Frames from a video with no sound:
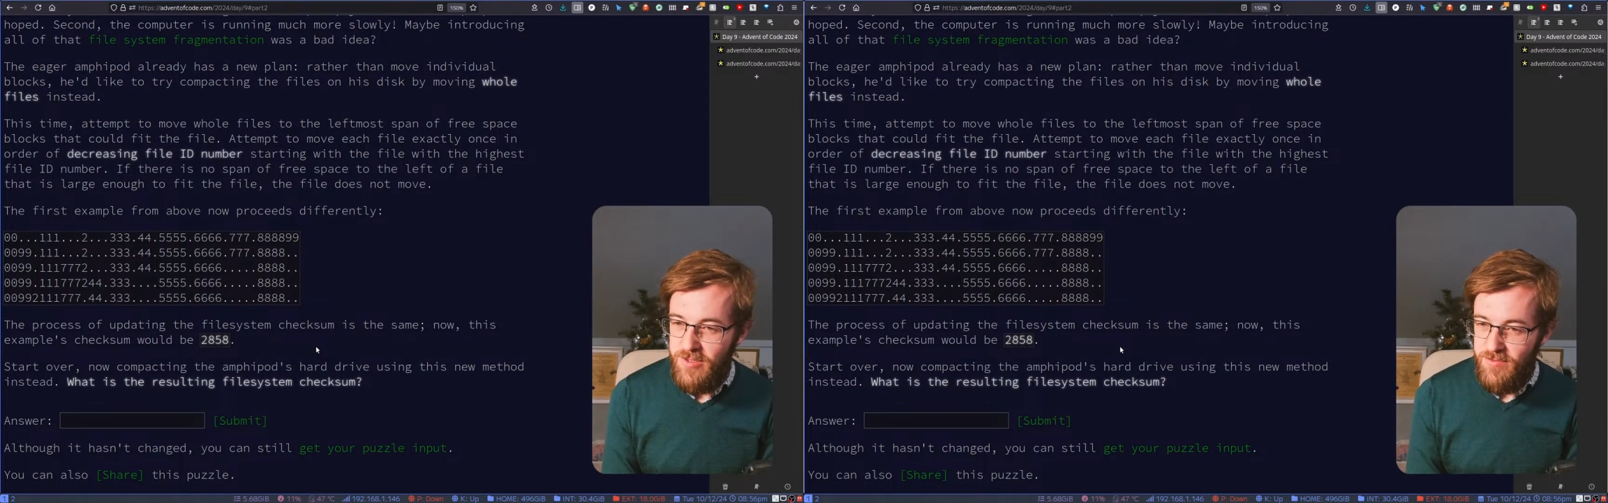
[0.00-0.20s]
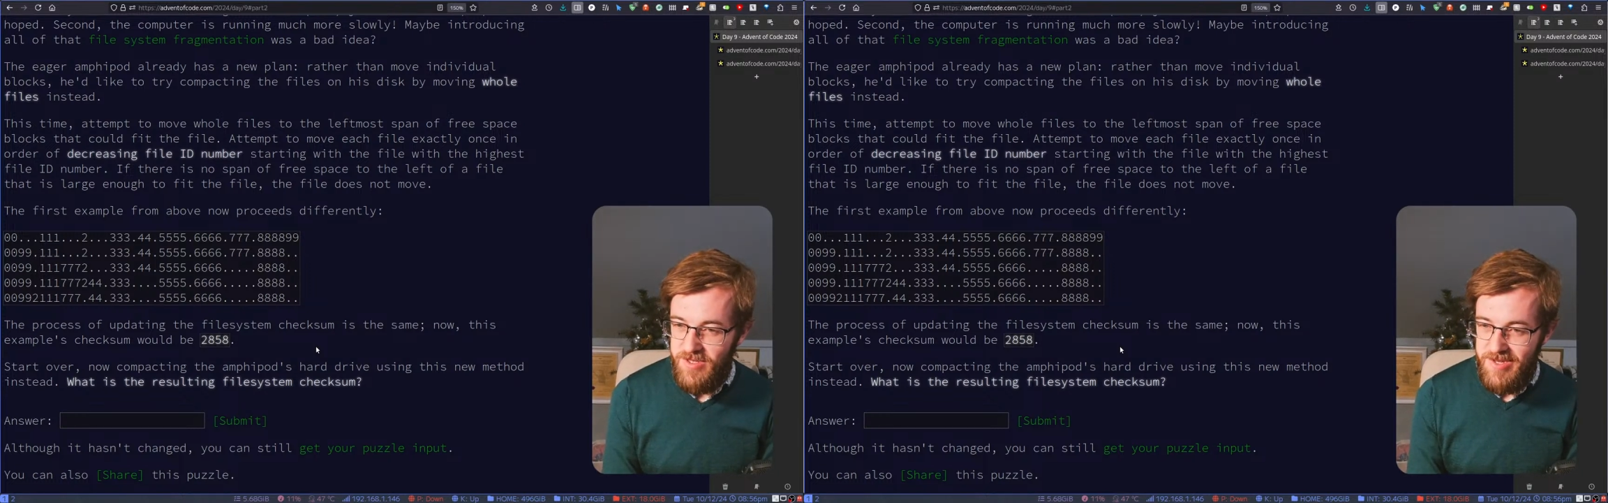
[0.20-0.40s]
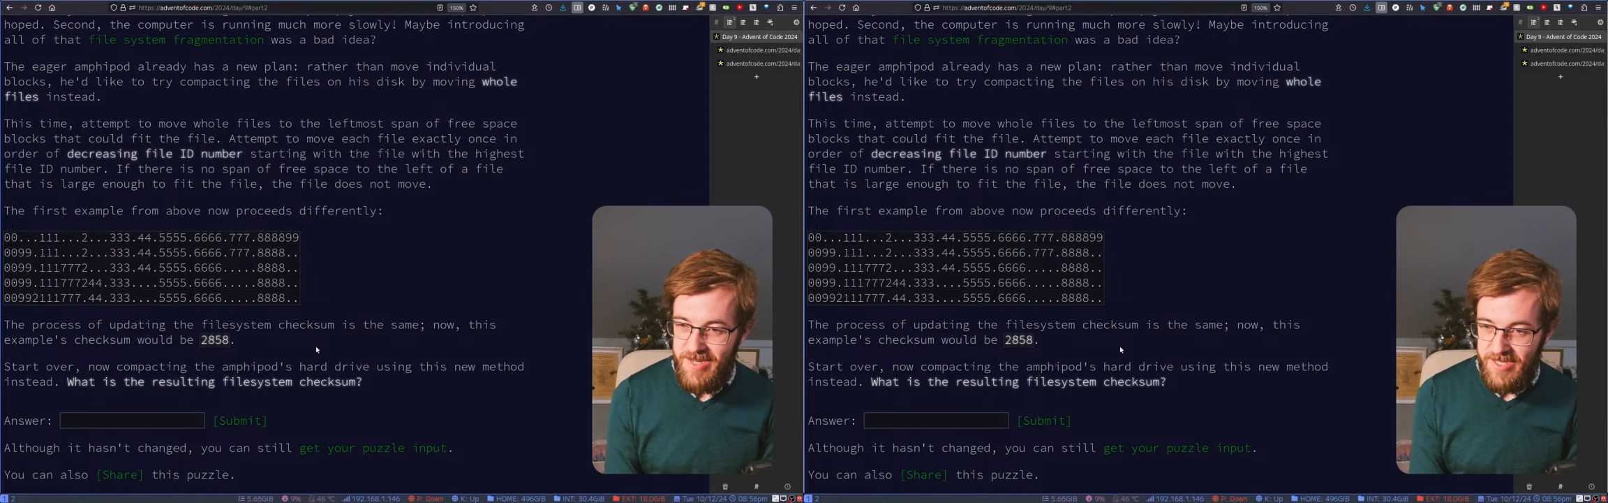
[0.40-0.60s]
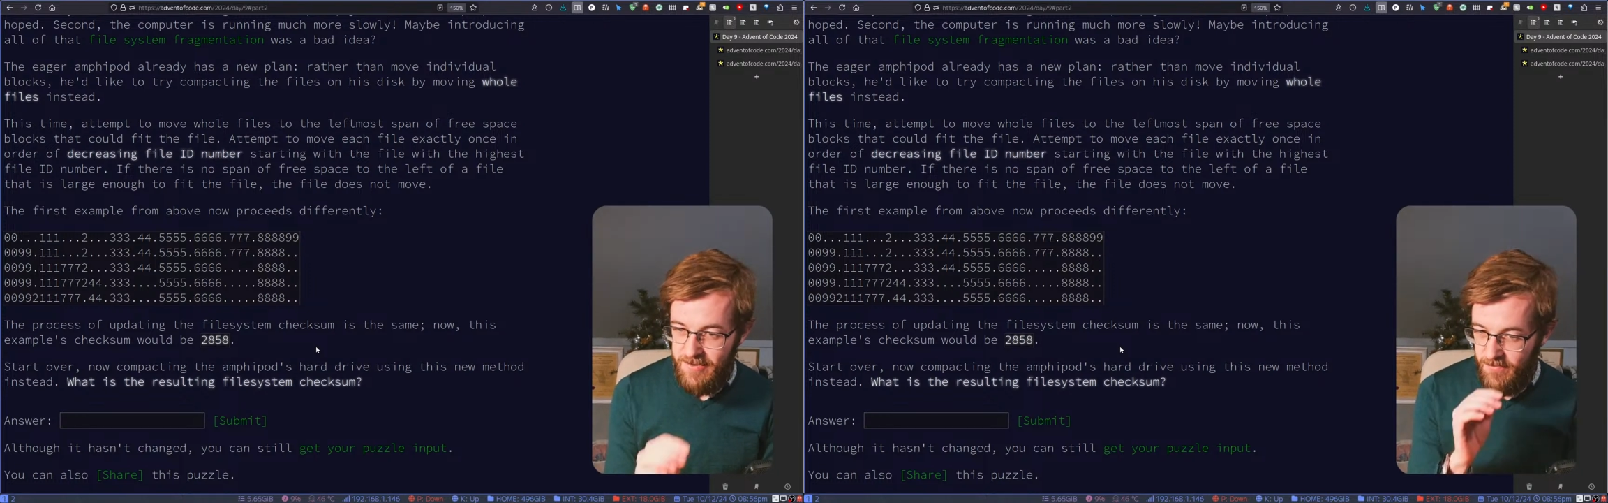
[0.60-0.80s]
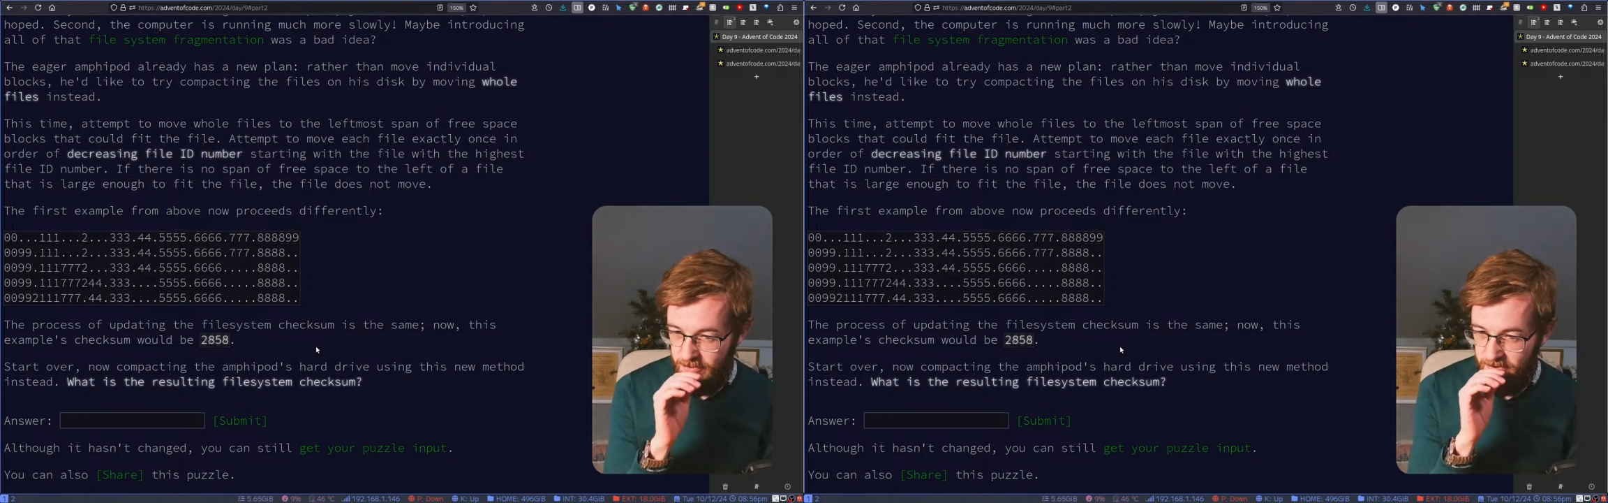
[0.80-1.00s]
some snacks
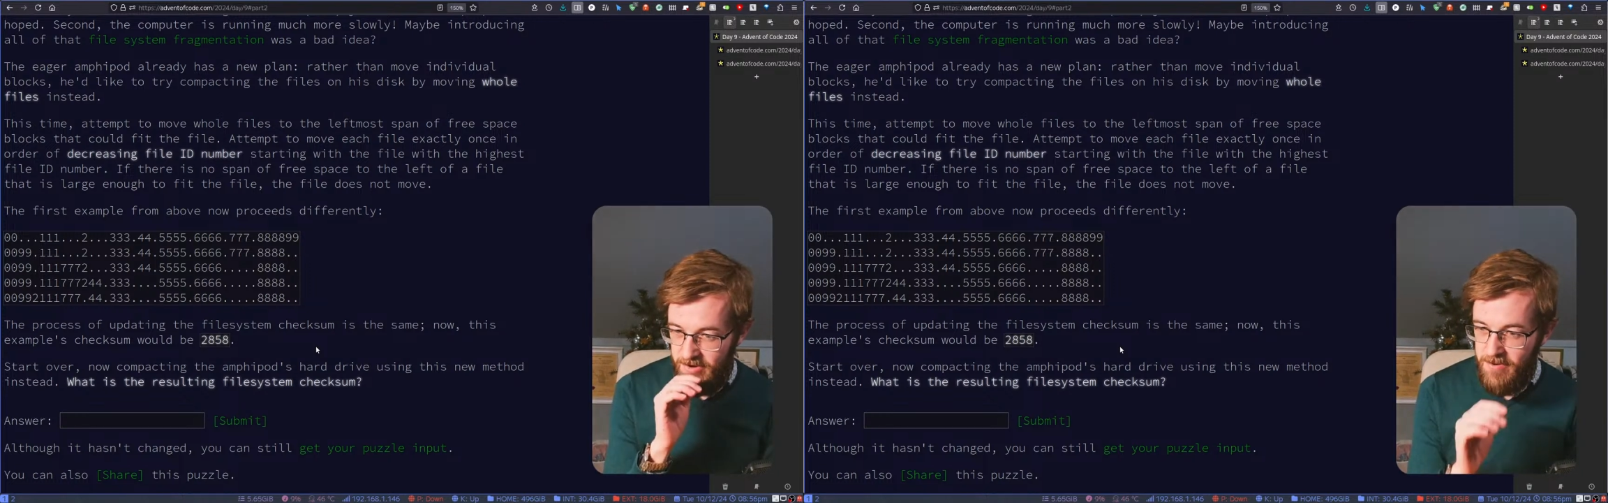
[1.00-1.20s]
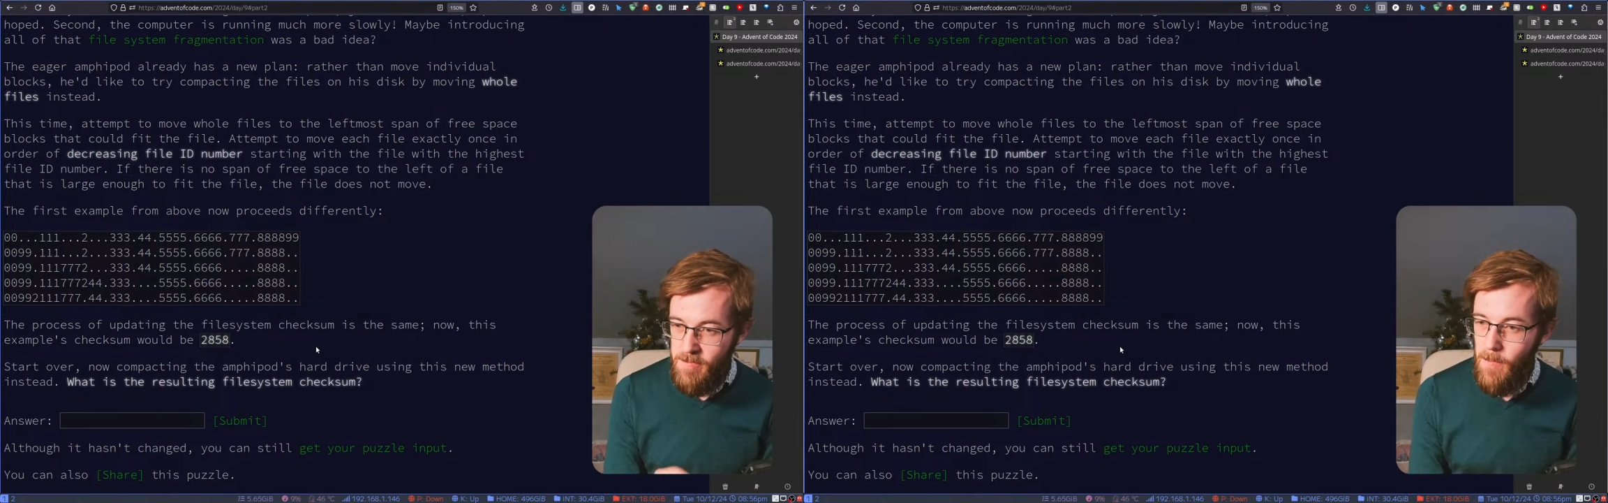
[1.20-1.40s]
for today.